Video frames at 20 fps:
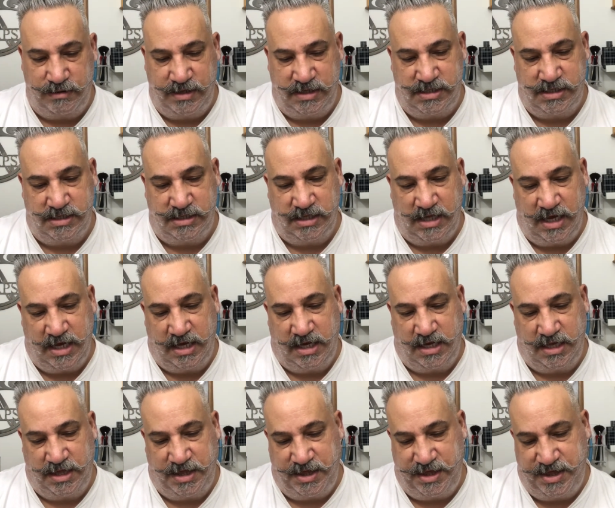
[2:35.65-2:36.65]
this is
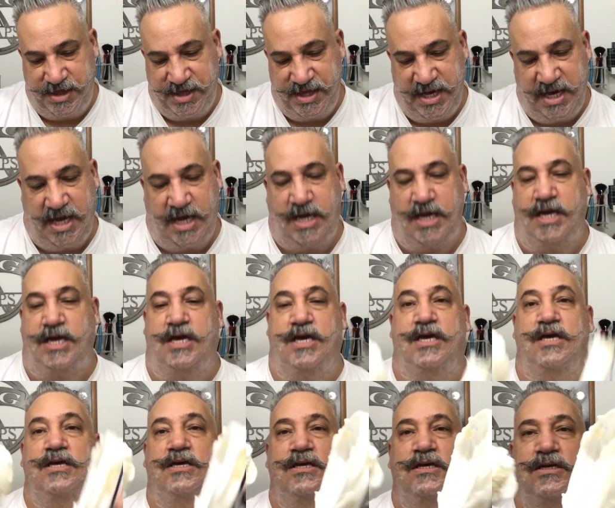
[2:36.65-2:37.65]
like thick.
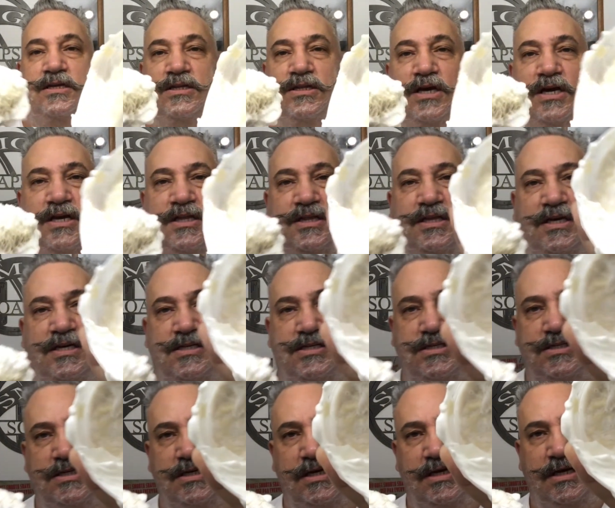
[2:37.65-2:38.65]
Look at
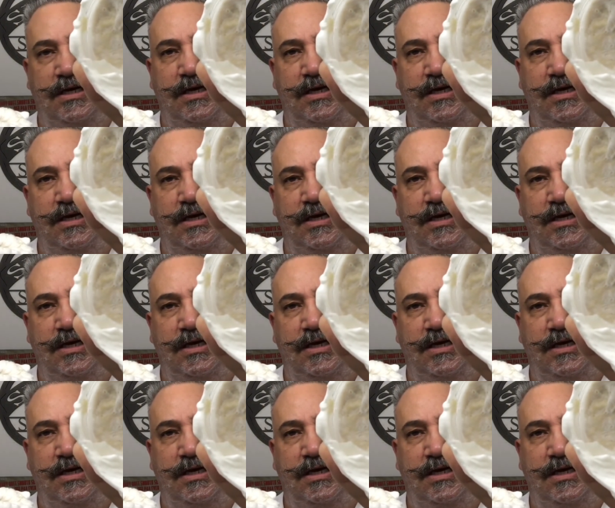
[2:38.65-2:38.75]
this.